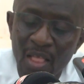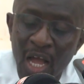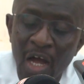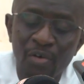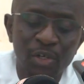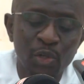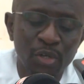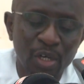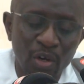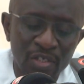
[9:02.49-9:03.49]
How do you
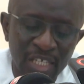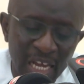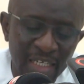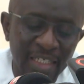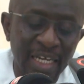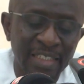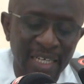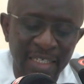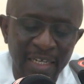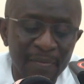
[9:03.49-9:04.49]
reconcile that
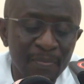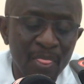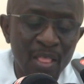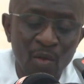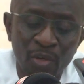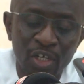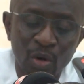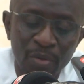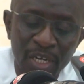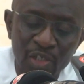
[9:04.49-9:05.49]
agenda with the
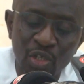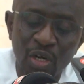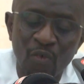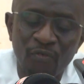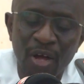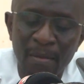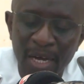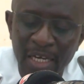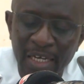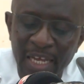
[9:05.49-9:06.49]
nomination of
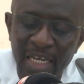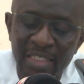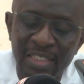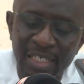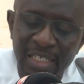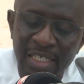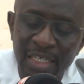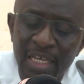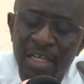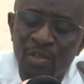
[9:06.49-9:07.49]
Fabakary and Sidi
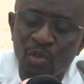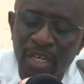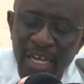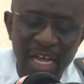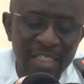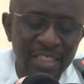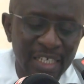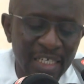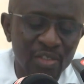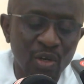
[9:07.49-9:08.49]
today as
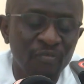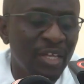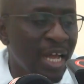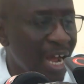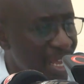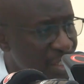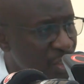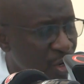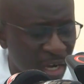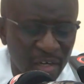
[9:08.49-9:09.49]
leaders of the
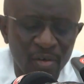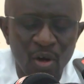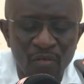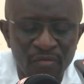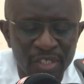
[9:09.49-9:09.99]
highest organ of the